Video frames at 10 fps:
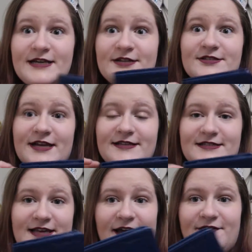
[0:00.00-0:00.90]
downside
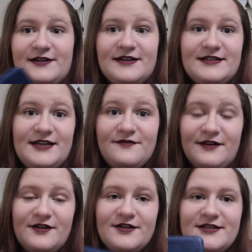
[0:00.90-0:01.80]
to having an e-reader,